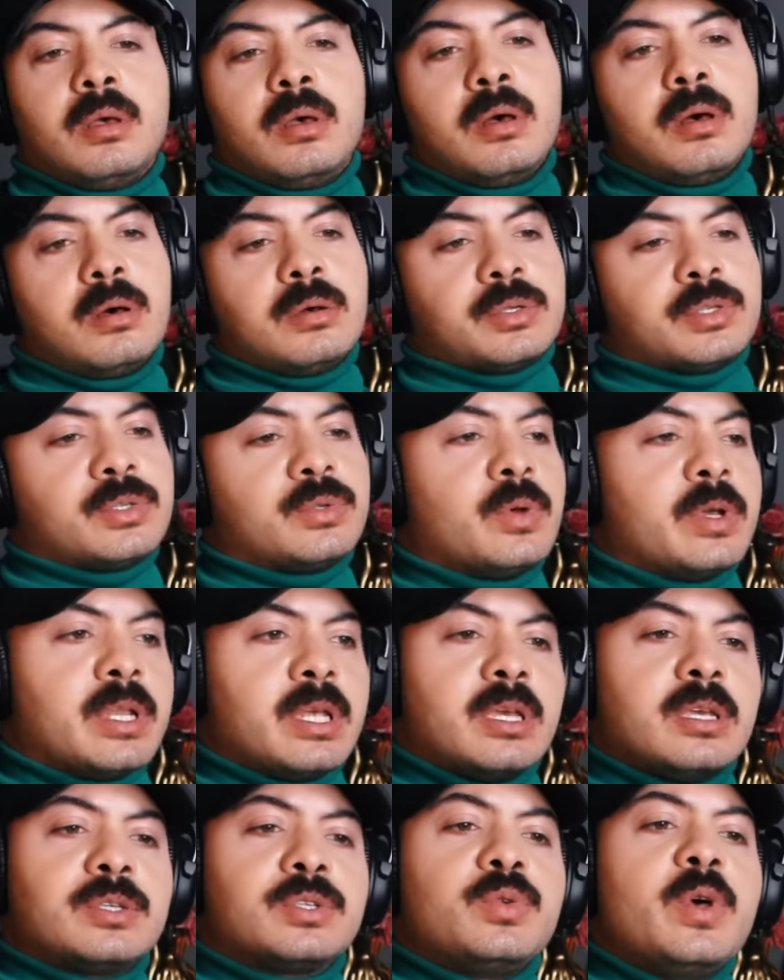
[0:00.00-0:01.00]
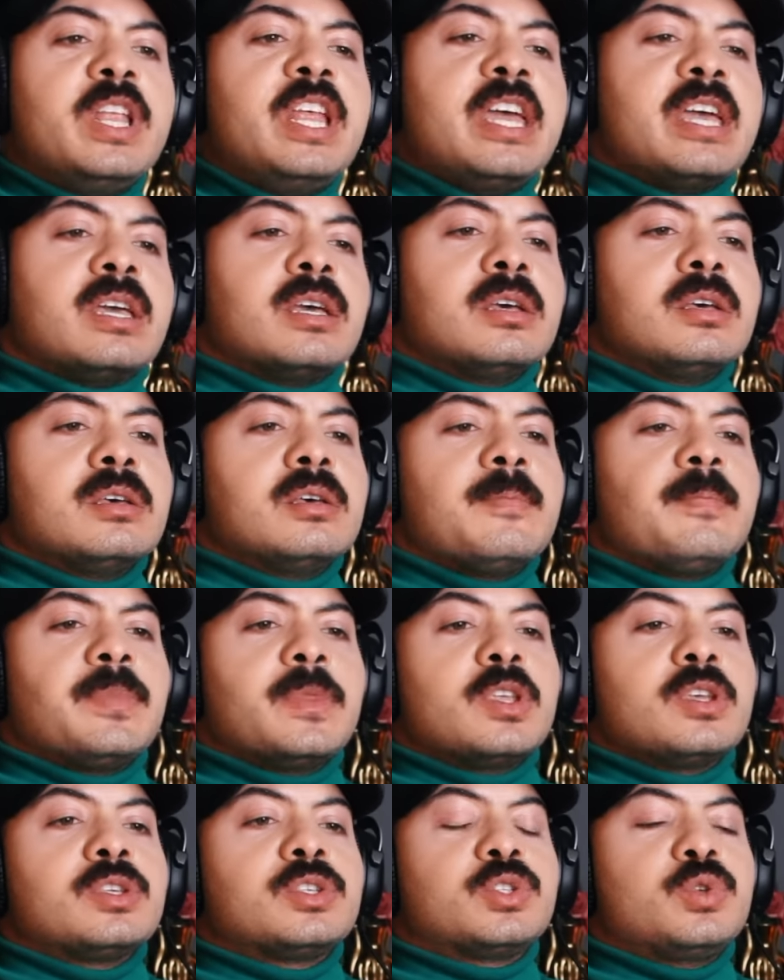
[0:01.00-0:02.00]
Oh, sweetie. Sweetie!
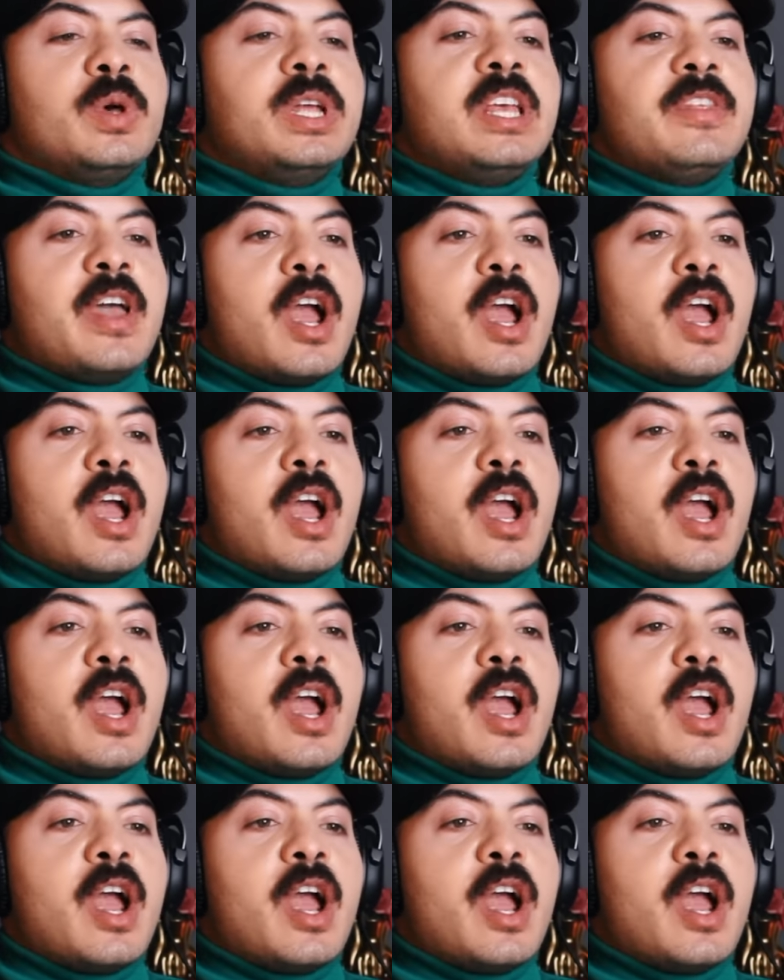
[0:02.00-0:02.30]
Sweetie,